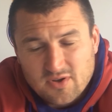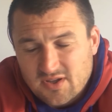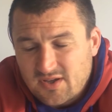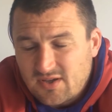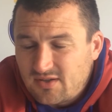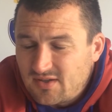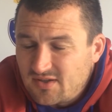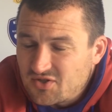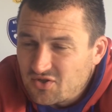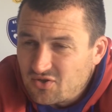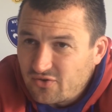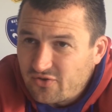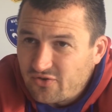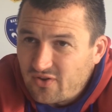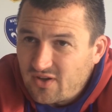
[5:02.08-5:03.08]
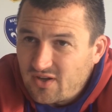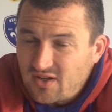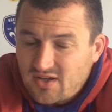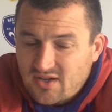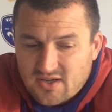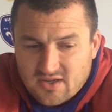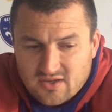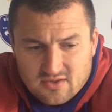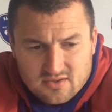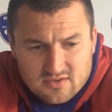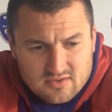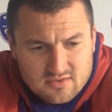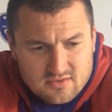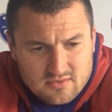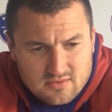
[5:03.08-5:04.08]
not really discussed
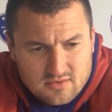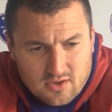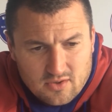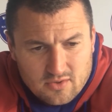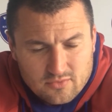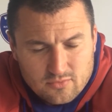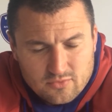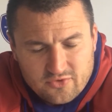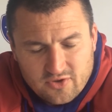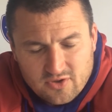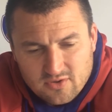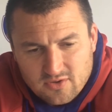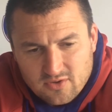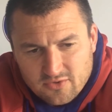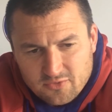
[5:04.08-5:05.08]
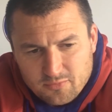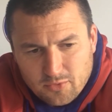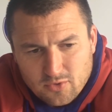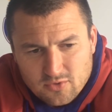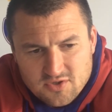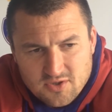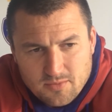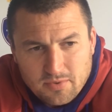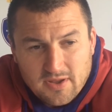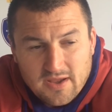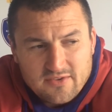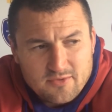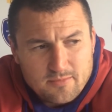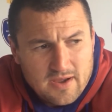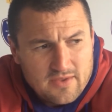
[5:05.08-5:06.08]
the... we've certainly not spoke to the
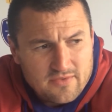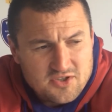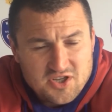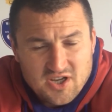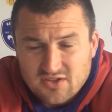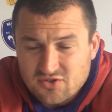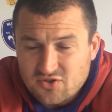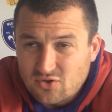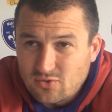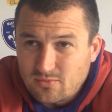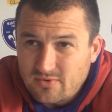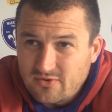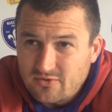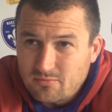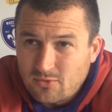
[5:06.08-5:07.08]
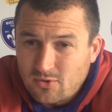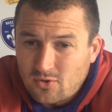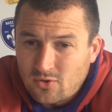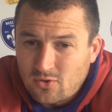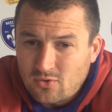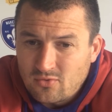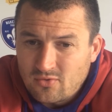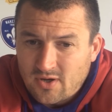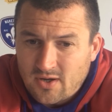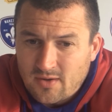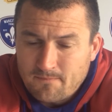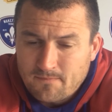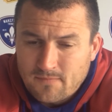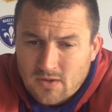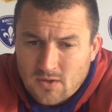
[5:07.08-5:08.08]
players about the Challenge Cup. It's
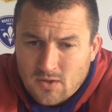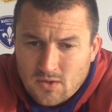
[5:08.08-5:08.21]
more...